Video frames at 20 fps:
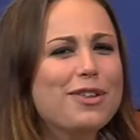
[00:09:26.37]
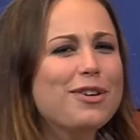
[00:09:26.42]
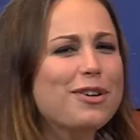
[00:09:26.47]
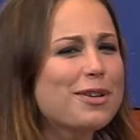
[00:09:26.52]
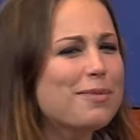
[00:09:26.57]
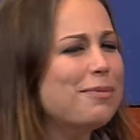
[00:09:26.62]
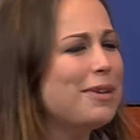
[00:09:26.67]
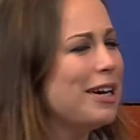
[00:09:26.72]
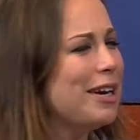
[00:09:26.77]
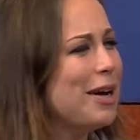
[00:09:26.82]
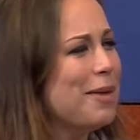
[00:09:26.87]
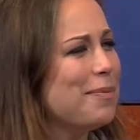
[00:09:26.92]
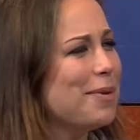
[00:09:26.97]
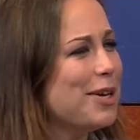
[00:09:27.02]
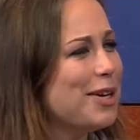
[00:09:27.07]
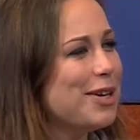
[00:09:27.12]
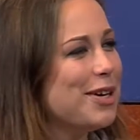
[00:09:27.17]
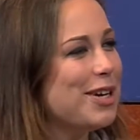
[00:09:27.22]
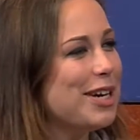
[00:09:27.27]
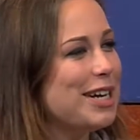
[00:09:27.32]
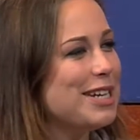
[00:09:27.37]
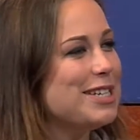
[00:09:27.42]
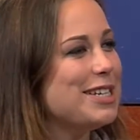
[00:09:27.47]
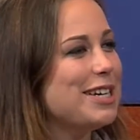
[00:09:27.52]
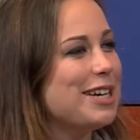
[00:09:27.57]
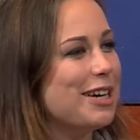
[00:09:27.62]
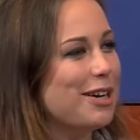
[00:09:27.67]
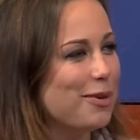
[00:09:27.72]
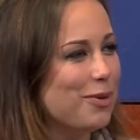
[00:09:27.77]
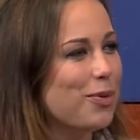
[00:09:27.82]
though it might not be a good
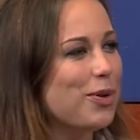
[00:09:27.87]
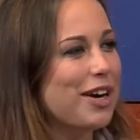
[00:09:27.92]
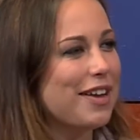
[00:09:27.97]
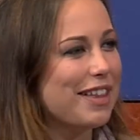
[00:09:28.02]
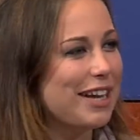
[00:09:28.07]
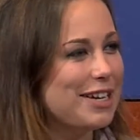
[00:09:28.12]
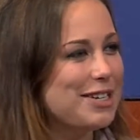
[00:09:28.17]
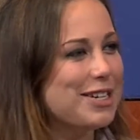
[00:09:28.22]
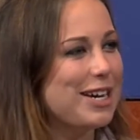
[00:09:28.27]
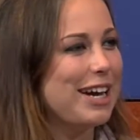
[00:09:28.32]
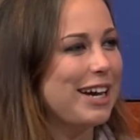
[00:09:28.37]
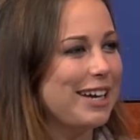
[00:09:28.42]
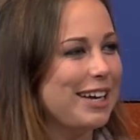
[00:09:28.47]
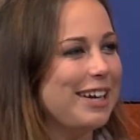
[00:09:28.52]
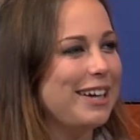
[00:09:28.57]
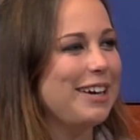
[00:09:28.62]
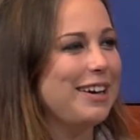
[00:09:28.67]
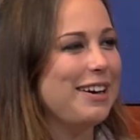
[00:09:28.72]
idea, wear that jacket.